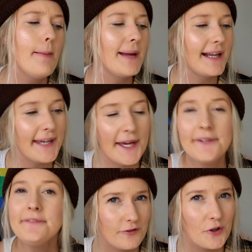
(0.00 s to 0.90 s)
but
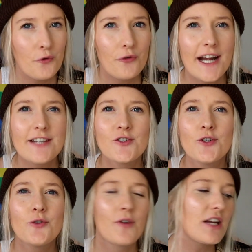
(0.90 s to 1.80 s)
again, feel free
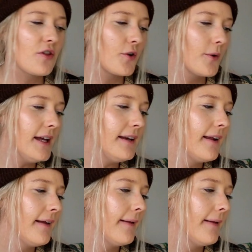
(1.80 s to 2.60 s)
to read through it,